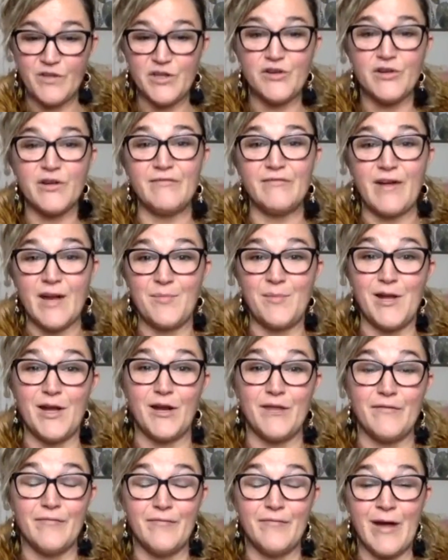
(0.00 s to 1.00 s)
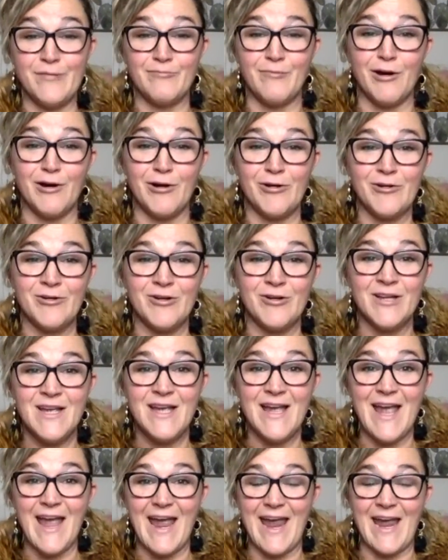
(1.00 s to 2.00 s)
you can find me on Venmo,
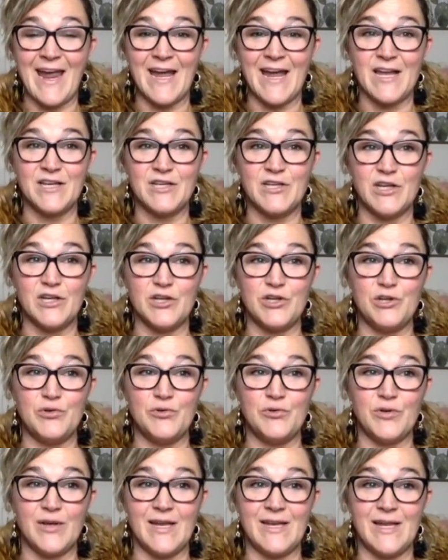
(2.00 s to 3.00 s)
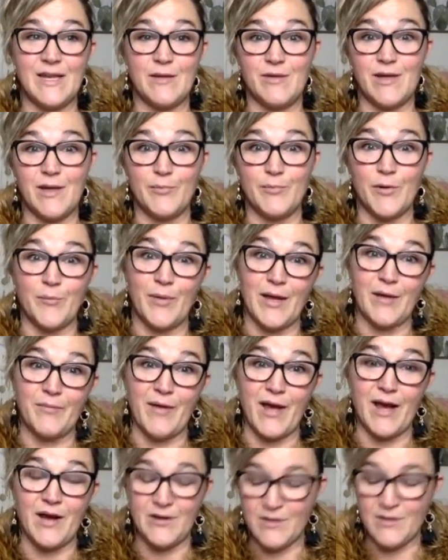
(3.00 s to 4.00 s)
and you can hit me up on
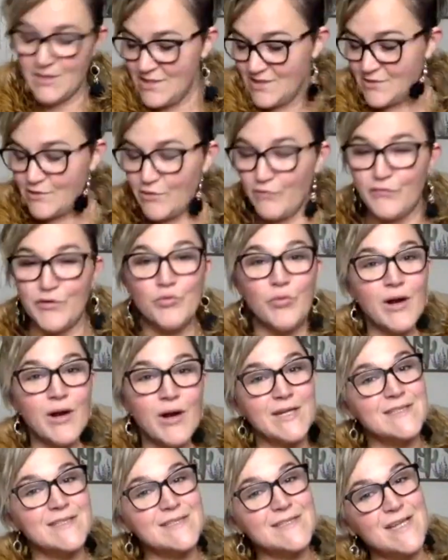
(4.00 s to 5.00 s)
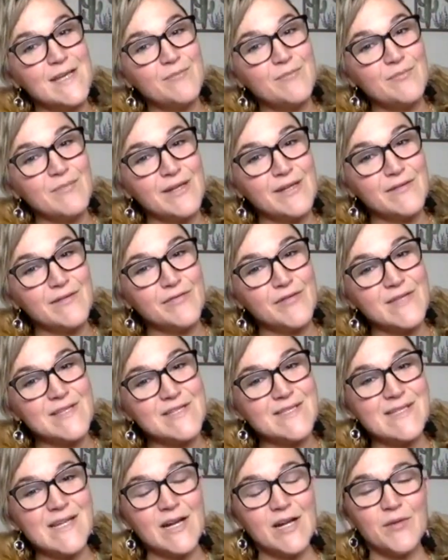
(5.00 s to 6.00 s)
PayPal. So if you wanted to tip me for
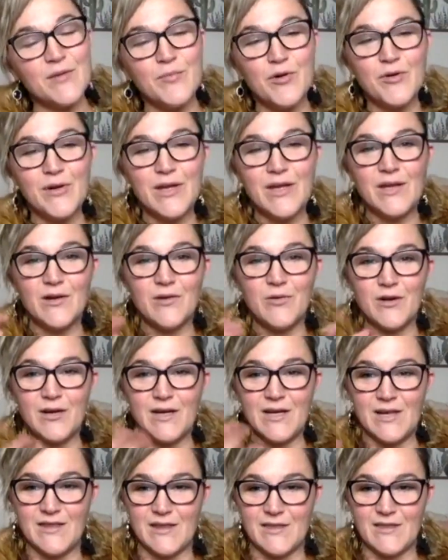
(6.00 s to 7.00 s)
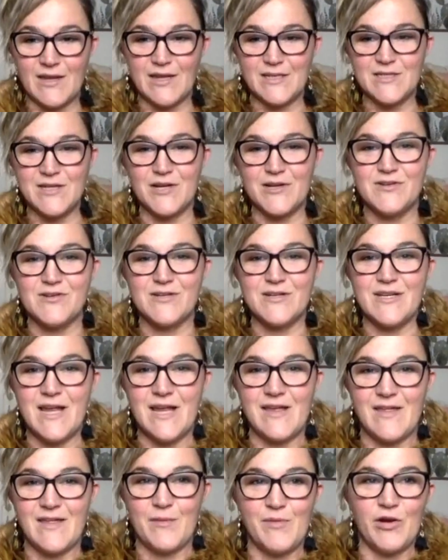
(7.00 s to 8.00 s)
this ceremony or anything that I taught you
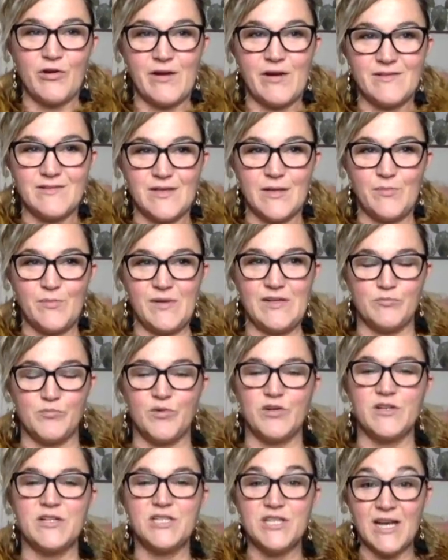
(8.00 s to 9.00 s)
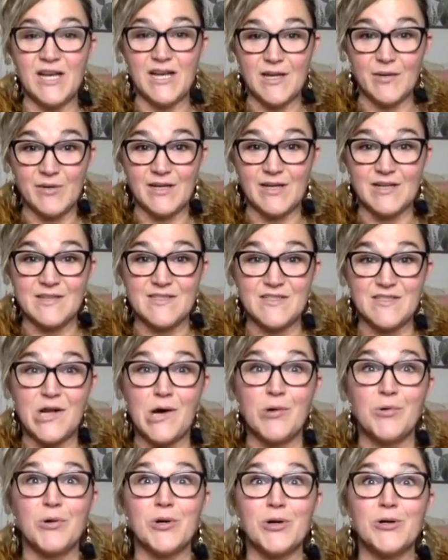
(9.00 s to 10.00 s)
today, that'd be greatly appreciated, because
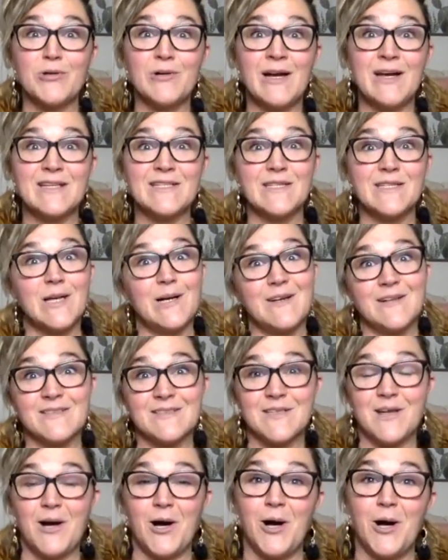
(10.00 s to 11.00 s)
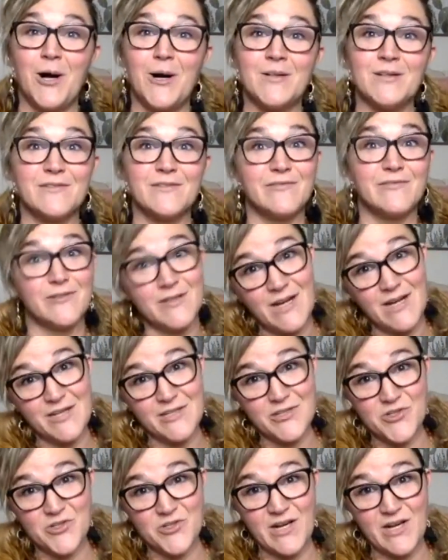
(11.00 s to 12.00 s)
yo girl has lost all of her
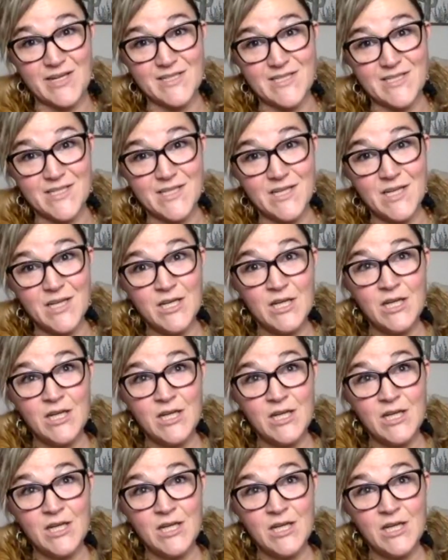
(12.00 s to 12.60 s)
contracts